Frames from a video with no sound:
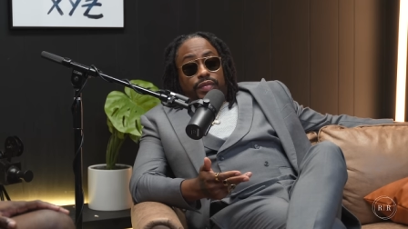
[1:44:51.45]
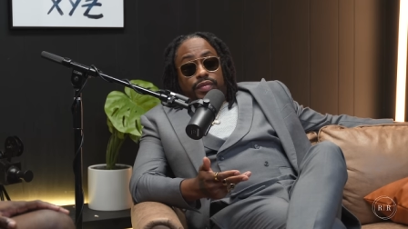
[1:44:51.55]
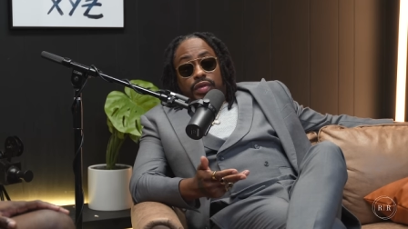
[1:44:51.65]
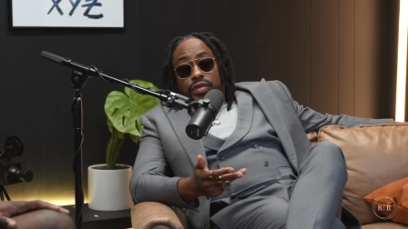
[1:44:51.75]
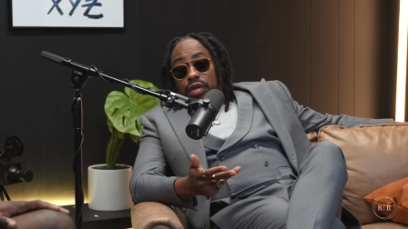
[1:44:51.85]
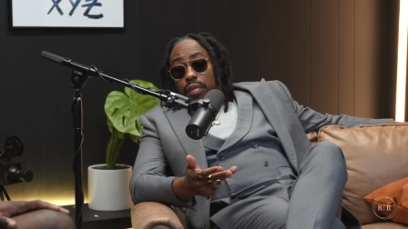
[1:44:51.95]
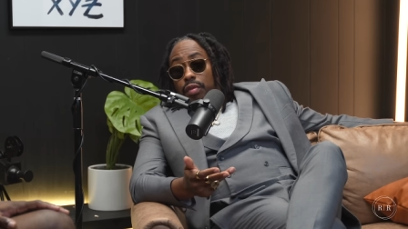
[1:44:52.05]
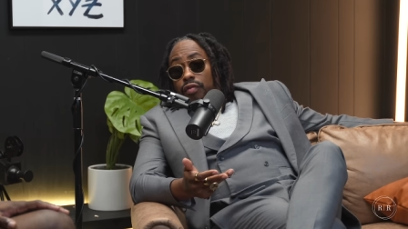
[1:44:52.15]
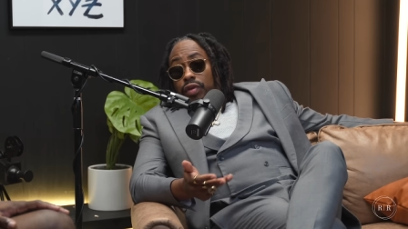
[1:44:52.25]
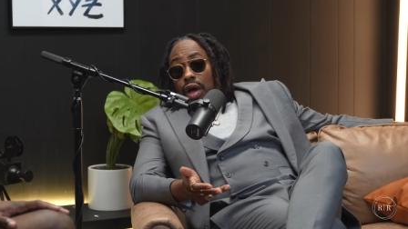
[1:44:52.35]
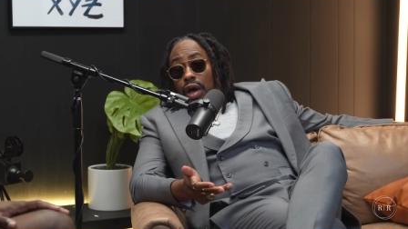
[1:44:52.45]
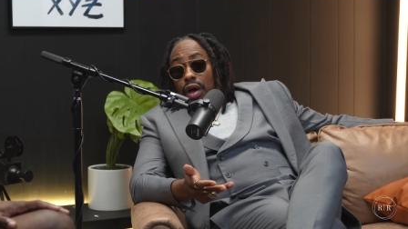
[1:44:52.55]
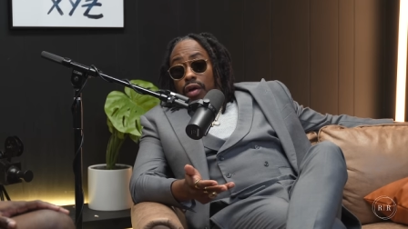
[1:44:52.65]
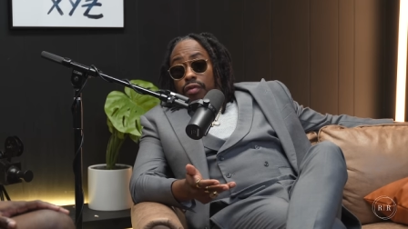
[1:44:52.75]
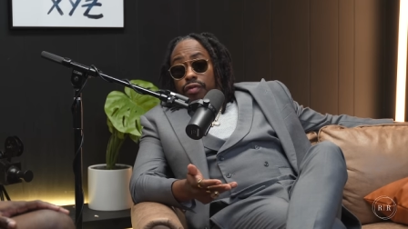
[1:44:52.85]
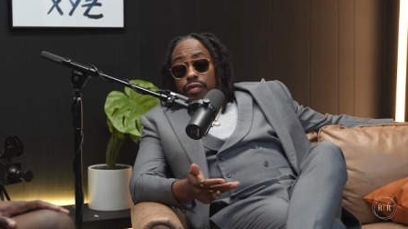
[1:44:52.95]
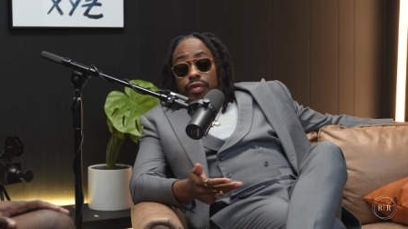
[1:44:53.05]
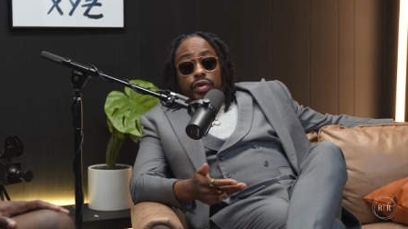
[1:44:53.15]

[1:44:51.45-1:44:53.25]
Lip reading: The Summer of Love,